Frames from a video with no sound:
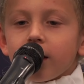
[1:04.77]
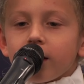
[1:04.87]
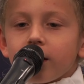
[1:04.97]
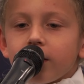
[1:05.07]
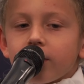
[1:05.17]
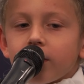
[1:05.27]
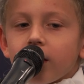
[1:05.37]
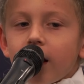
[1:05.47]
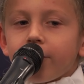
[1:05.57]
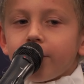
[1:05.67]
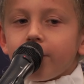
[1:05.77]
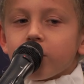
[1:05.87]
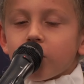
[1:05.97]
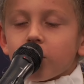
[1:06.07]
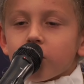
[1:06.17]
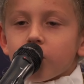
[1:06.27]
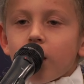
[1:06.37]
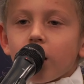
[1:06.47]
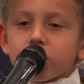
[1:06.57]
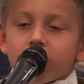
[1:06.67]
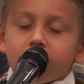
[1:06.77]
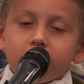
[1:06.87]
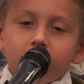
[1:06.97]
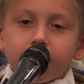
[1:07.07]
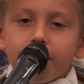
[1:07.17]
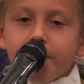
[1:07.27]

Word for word: is The Life of George Washington.